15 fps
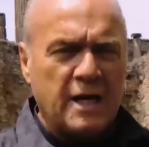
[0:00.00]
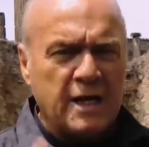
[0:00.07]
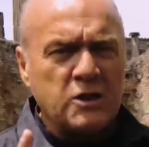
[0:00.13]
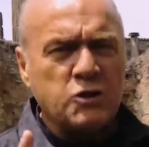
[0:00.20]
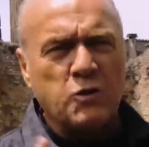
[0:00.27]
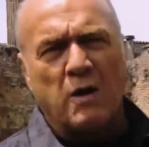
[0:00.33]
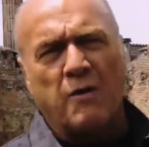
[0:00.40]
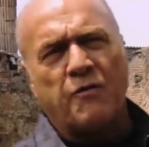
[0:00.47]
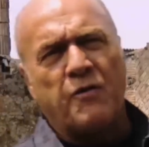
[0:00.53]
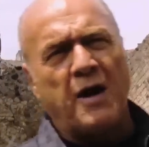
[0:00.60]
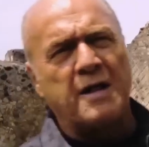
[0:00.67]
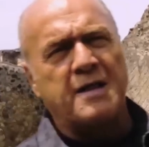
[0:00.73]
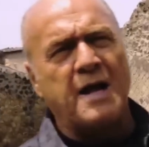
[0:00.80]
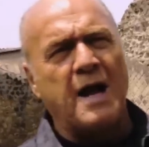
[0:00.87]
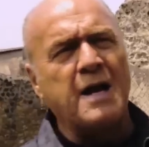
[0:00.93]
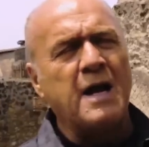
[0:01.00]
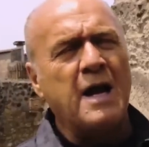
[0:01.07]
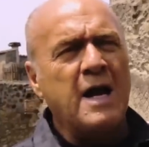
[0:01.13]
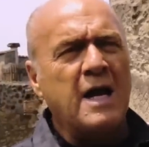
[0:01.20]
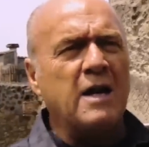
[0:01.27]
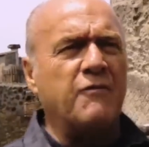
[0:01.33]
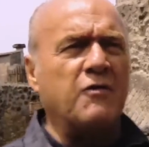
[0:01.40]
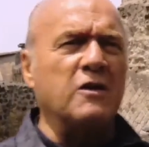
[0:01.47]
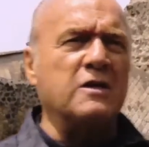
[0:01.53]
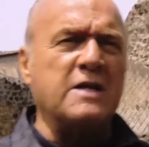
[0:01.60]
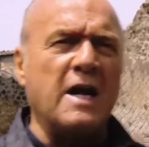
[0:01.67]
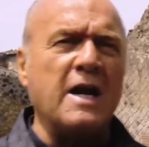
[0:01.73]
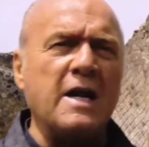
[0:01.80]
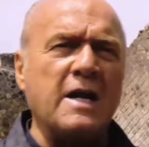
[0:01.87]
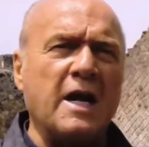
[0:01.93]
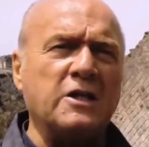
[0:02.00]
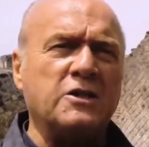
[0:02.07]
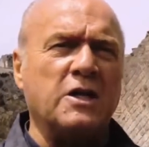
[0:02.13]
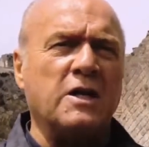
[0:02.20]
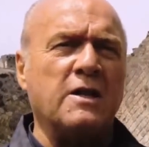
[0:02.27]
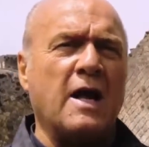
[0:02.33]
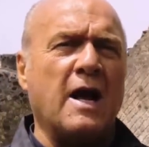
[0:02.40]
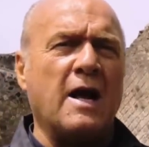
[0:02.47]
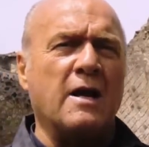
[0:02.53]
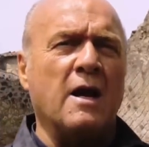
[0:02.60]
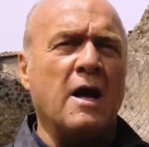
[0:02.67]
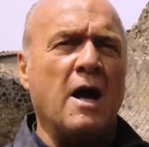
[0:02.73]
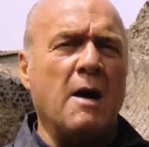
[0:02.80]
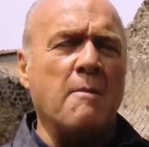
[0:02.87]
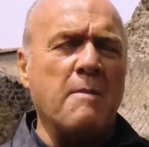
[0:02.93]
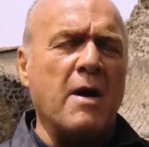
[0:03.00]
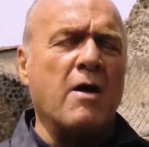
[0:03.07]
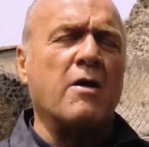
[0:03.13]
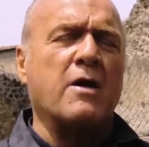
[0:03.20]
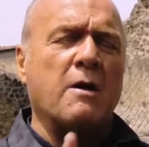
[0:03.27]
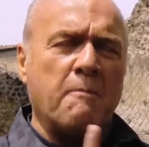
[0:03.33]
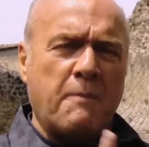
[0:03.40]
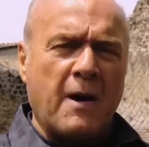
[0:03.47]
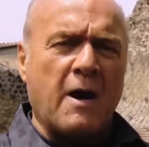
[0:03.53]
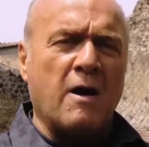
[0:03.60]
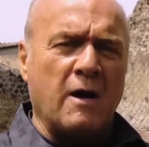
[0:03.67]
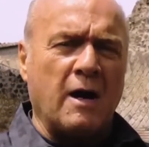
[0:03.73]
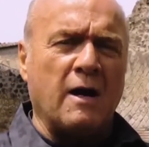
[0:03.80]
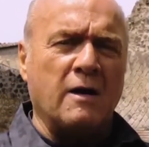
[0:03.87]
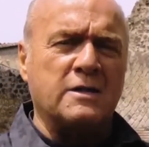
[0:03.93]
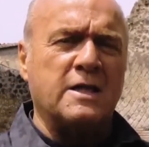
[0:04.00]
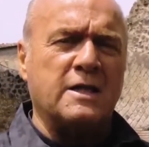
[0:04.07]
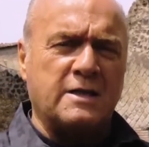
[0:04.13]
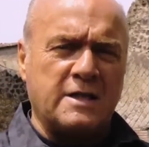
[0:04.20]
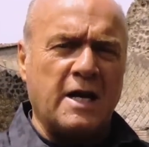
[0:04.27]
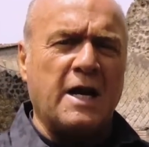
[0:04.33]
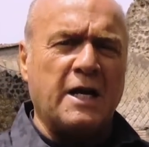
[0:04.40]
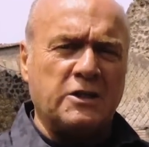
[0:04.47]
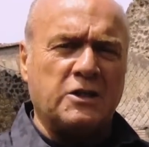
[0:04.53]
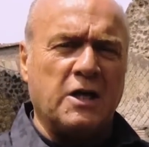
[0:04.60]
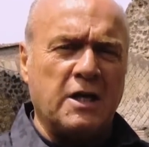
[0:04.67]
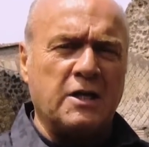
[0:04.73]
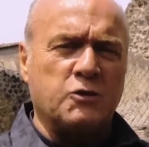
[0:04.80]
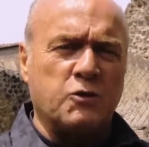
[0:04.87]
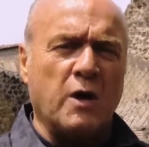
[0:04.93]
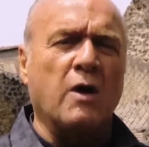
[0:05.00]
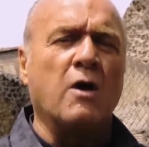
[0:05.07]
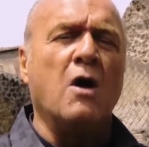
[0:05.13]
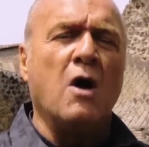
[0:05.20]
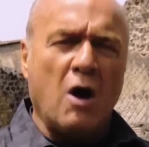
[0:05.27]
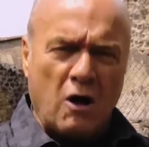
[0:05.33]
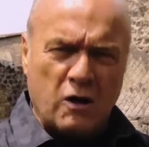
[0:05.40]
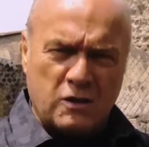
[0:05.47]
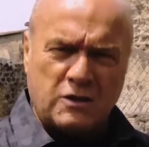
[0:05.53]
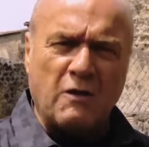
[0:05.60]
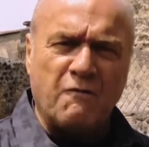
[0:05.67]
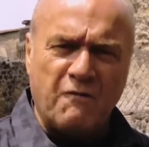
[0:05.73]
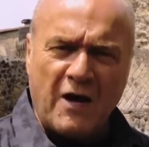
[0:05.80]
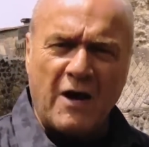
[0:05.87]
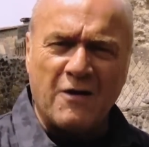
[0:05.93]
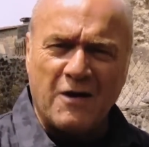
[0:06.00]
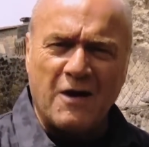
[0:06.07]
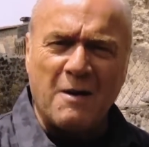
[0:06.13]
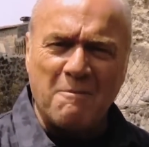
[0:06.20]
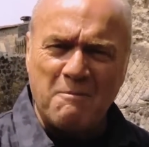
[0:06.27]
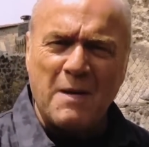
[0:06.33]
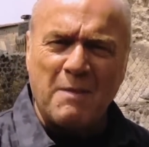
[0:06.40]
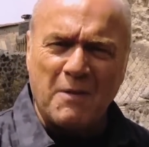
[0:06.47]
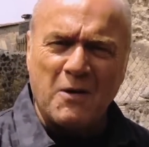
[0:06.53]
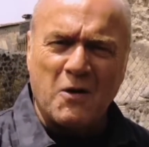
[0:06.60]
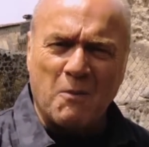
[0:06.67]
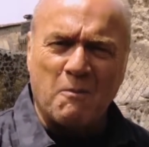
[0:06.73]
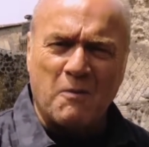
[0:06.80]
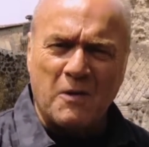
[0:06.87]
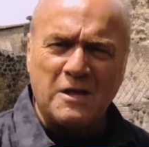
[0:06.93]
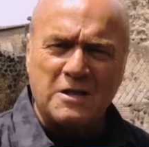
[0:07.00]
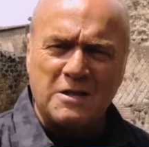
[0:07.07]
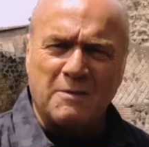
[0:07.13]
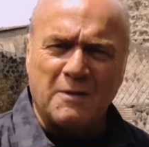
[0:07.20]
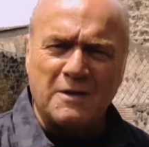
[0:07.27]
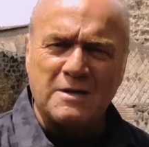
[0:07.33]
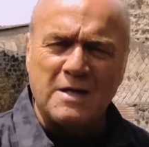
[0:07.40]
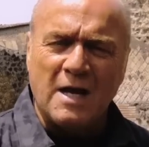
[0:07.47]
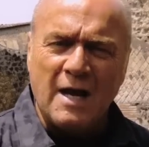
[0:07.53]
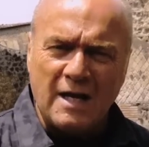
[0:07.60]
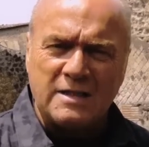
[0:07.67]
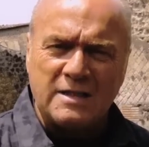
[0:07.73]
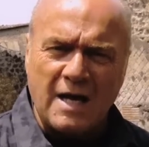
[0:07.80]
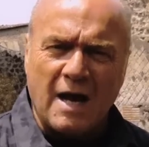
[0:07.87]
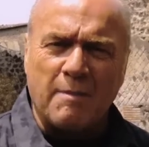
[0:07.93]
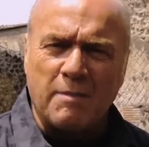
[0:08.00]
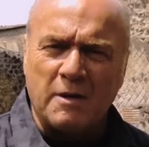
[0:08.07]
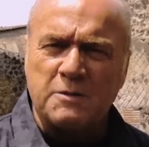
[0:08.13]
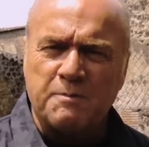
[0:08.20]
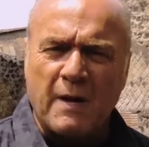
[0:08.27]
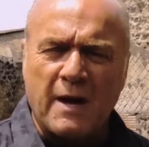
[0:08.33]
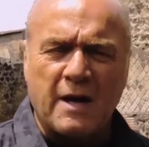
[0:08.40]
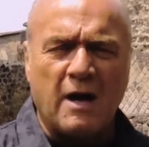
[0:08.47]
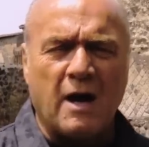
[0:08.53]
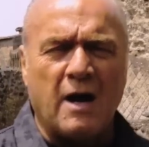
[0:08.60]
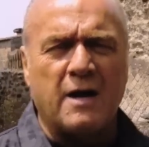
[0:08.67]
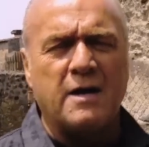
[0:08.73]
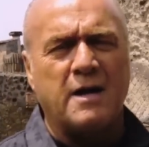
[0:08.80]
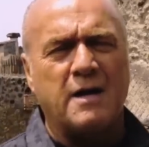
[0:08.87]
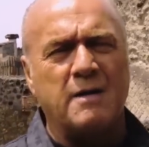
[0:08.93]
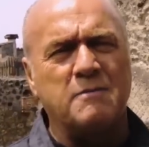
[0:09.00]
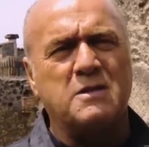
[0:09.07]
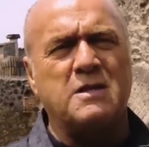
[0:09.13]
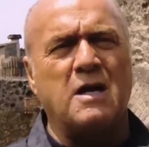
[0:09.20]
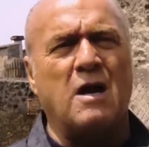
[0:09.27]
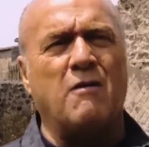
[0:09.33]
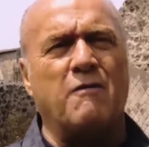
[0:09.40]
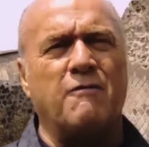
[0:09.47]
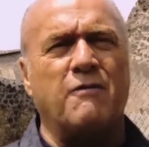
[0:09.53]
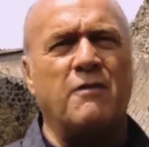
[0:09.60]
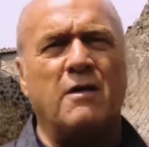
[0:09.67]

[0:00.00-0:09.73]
Israel thought that, and if there's any nation that America parallels, it's the nation Israel, also founded on biblical principles established by God himself.